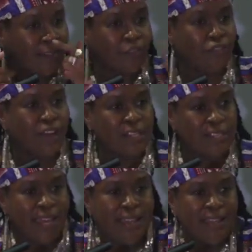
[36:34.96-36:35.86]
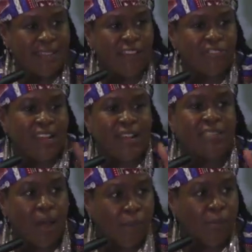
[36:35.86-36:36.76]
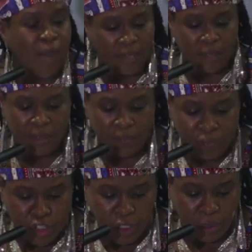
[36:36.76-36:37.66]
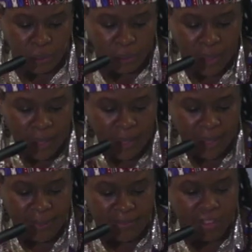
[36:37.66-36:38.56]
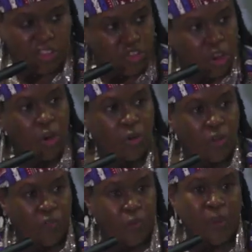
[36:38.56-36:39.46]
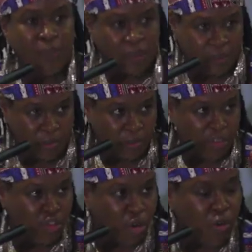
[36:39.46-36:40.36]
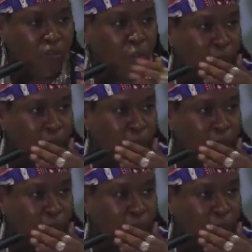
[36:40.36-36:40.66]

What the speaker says: And in fact, the easiest example I can give to you is the struggle of women, the struggle